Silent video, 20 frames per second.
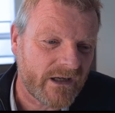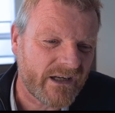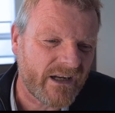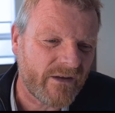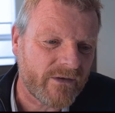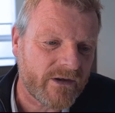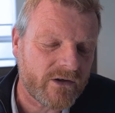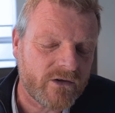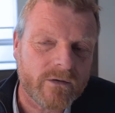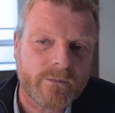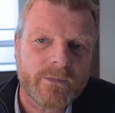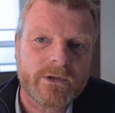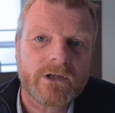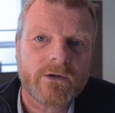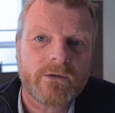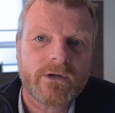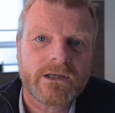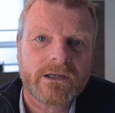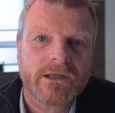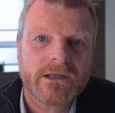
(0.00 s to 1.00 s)
don't think you'll be
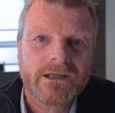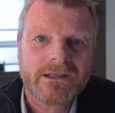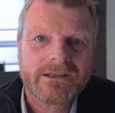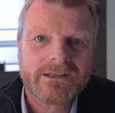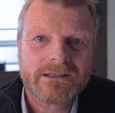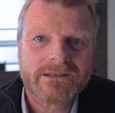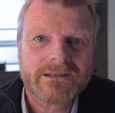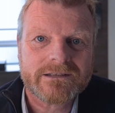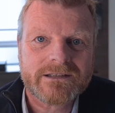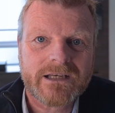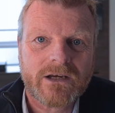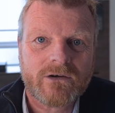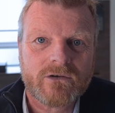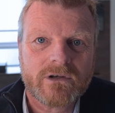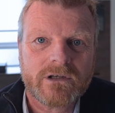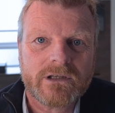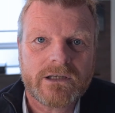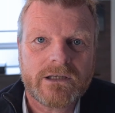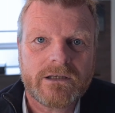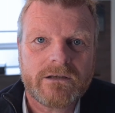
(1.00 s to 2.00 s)
doing
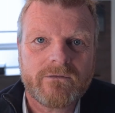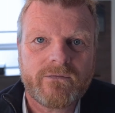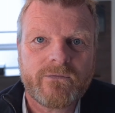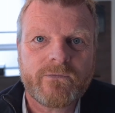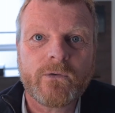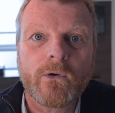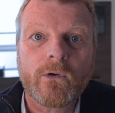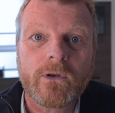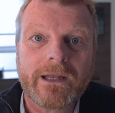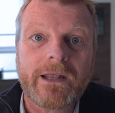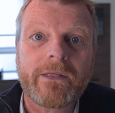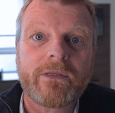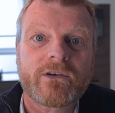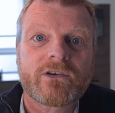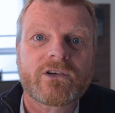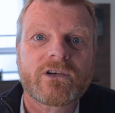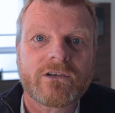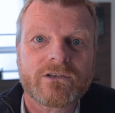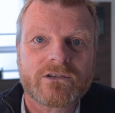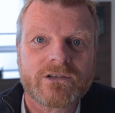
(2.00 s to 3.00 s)
necessarily full-length
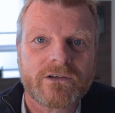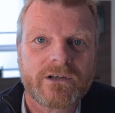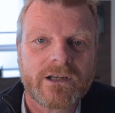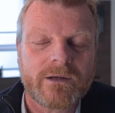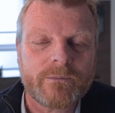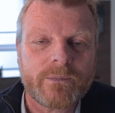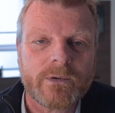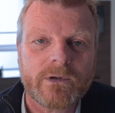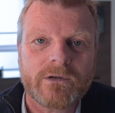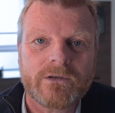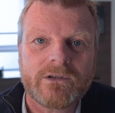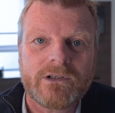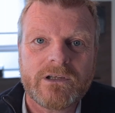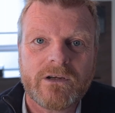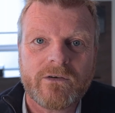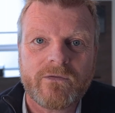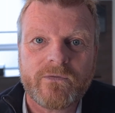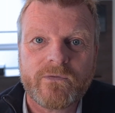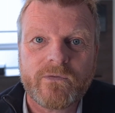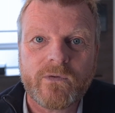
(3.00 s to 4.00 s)
shots on it. But
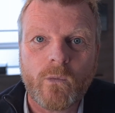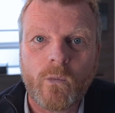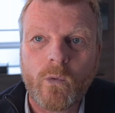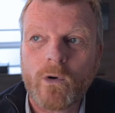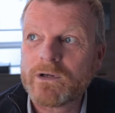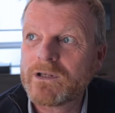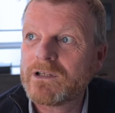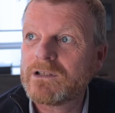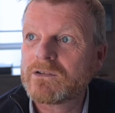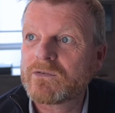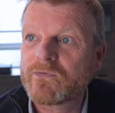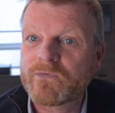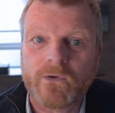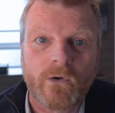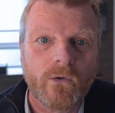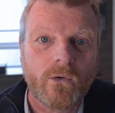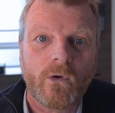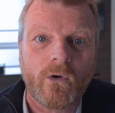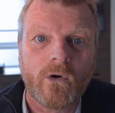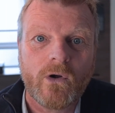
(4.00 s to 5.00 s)
for what it's
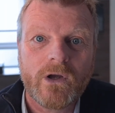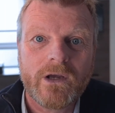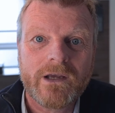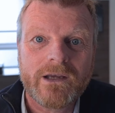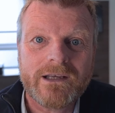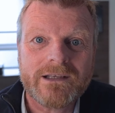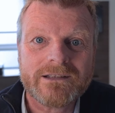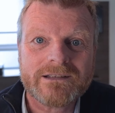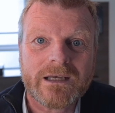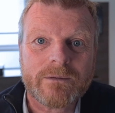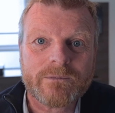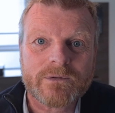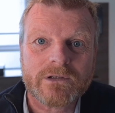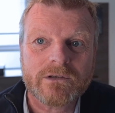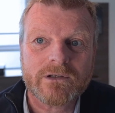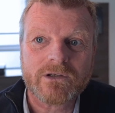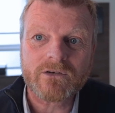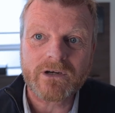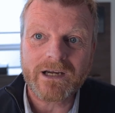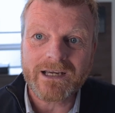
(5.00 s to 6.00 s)
for, it's
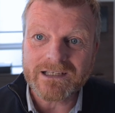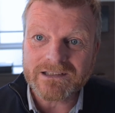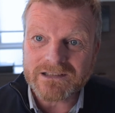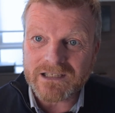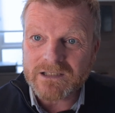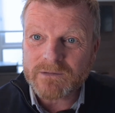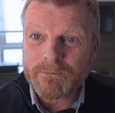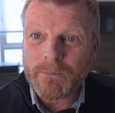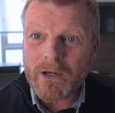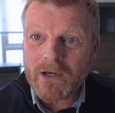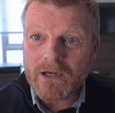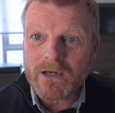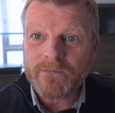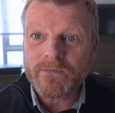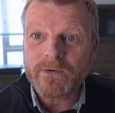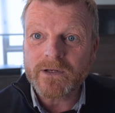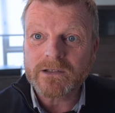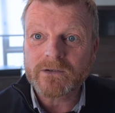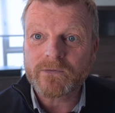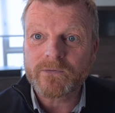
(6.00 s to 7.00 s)
absolutely great. It's
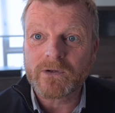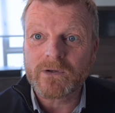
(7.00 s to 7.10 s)
perfect for